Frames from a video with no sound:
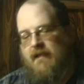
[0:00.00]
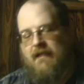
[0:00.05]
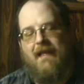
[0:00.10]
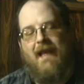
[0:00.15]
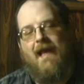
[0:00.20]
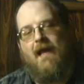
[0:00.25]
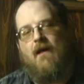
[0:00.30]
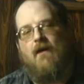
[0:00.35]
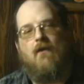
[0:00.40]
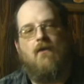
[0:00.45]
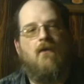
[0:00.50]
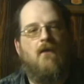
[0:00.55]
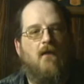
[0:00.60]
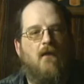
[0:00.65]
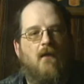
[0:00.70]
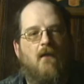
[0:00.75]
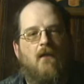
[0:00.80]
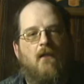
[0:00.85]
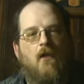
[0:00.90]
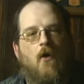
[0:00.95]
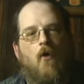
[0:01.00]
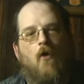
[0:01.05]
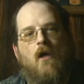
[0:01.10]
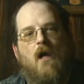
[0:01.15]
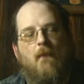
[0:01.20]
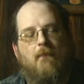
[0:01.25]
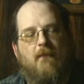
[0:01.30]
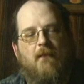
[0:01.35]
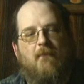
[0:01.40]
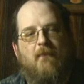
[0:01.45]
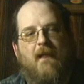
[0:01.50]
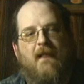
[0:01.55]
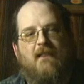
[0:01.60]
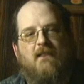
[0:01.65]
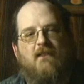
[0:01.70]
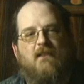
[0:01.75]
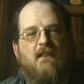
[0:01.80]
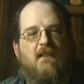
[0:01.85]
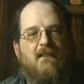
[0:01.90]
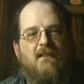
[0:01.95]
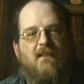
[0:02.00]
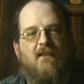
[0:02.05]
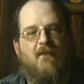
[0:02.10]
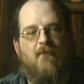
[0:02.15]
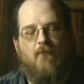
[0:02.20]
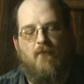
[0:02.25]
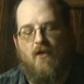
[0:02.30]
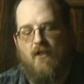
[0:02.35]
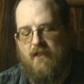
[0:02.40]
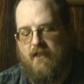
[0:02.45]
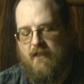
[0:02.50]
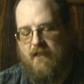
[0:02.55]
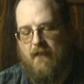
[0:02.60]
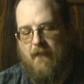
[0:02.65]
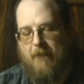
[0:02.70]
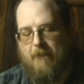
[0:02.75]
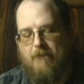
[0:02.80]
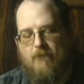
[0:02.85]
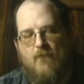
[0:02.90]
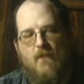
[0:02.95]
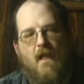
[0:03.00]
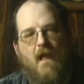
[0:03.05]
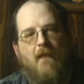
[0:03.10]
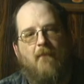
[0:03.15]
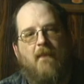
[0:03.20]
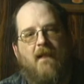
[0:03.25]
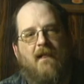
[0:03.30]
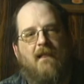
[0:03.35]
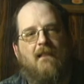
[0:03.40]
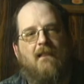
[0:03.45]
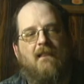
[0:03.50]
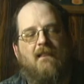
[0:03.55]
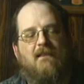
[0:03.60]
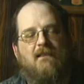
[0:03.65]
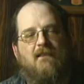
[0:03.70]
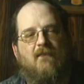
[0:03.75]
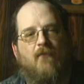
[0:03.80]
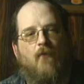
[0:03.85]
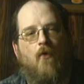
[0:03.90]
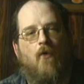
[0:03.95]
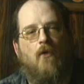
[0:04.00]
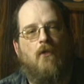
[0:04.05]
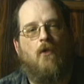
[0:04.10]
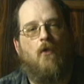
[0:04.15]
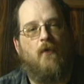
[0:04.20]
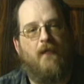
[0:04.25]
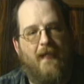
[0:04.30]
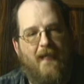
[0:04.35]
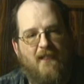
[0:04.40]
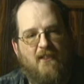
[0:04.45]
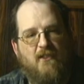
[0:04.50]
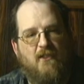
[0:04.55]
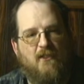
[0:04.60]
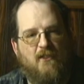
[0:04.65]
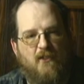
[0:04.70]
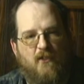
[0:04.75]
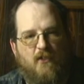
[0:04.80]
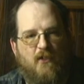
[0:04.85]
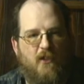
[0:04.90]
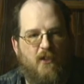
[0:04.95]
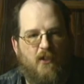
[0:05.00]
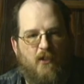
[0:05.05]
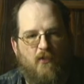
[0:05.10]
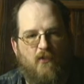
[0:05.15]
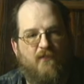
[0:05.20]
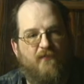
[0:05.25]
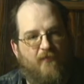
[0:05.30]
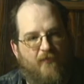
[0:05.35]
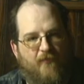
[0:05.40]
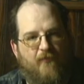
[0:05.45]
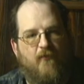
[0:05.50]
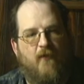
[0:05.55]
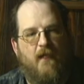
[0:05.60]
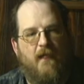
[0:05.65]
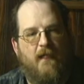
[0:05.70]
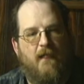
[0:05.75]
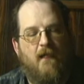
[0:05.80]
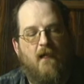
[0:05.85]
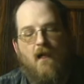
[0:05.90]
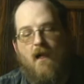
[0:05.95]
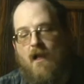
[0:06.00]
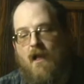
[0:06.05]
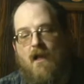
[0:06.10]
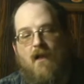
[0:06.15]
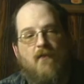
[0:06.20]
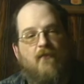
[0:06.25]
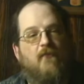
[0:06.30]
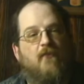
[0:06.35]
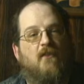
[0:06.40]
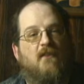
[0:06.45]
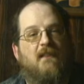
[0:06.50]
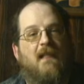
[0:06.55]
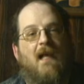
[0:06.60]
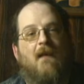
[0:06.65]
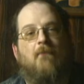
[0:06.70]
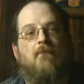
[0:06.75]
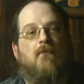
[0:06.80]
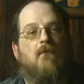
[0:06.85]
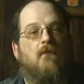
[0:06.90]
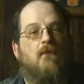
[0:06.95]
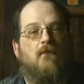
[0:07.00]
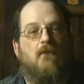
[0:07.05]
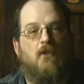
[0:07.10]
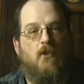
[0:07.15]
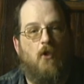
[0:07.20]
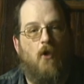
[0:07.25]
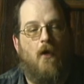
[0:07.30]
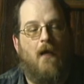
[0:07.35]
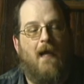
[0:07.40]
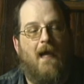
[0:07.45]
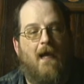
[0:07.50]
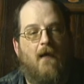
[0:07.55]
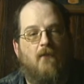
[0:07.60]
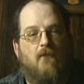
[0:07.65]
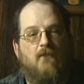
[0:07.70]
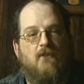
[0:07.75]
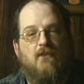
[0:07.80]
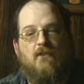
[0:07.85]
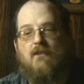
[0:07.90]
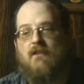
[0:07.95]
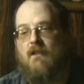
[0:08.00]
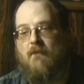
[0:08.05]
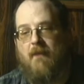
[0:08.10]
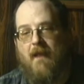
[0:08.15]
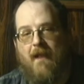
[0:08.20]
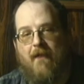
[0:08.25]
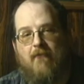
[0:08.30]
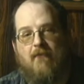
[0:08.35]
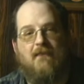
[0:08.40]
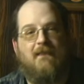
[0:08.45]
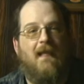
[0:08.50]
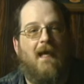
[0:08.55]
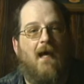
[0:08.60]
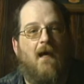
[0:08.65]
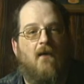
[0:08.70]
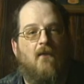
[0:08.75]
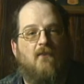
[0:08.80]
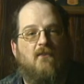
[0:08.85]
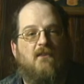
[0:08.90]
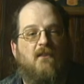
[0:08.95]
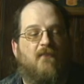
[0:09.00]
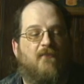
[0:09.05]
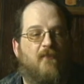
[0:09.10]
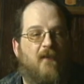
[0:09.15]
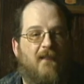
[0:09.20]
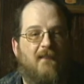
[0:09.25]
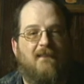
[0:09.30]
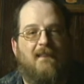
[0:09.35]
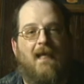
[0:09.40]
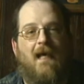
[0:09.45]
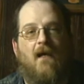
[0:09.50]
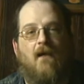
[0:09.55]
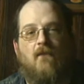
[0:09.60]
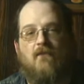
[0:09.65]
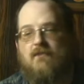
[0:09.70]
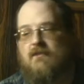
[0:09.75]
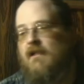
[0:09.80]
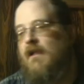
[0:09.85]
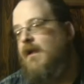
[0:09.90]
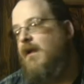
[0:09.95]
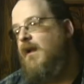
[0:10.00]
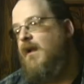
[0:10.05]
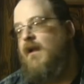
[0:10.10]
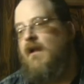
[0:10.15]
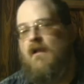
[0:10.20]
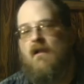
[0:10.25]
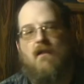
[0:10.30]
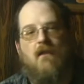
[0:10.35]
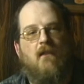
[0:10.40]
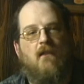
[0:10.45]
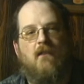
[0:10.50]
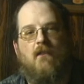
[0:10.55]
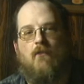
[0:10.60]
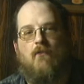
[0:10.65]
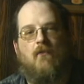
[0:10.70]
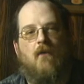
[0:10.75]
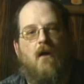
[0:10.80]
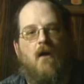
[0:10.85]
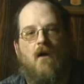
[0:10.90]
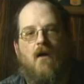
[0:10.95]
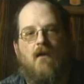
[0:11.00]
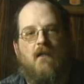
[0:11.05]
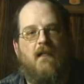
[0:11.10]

Now, go a couple of pages into the book and make a list of all locations you can use for free. For example, your house, your parents' house, your friend's house, your,